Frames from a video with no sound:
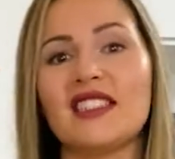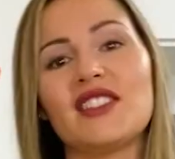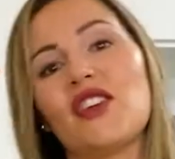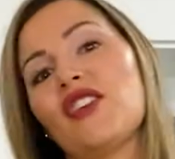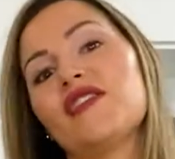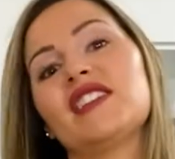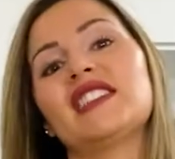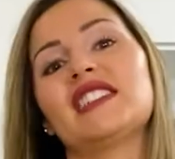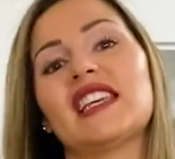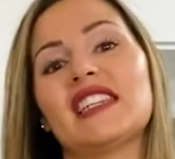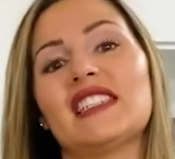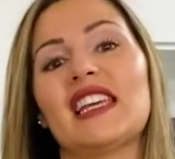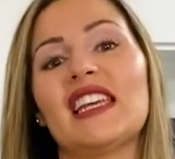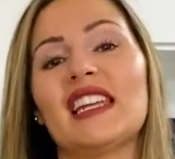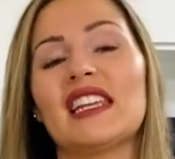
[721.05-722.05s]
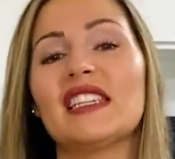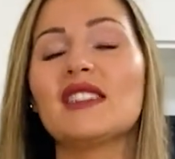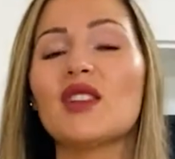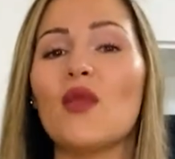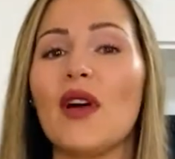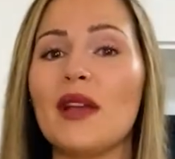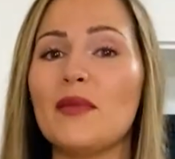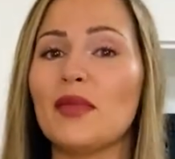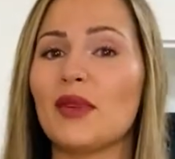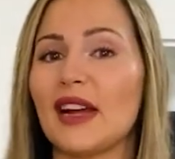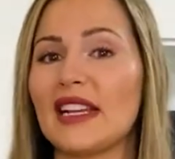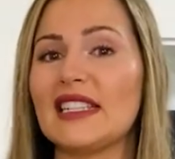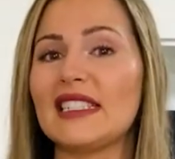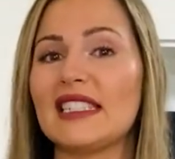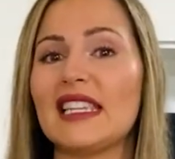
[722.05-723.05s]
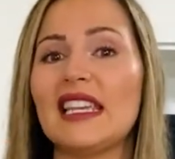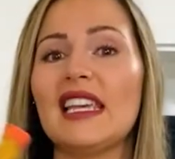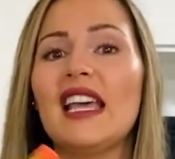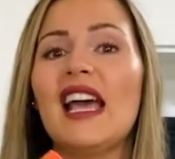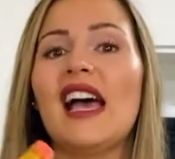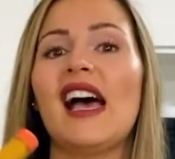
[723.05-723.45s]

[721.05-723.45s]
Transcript: on the Siete, it is quite pricey.